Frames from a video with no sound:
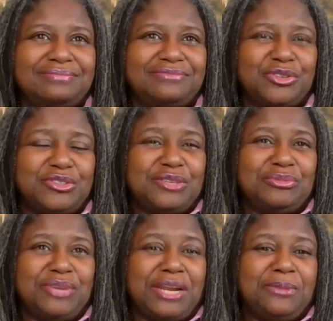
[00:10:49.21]
First thing
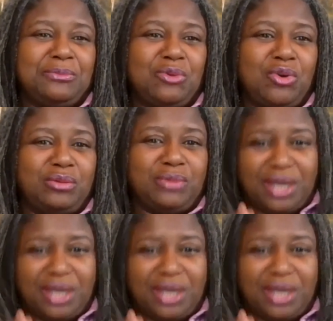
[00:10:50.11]
we get up in the morning, we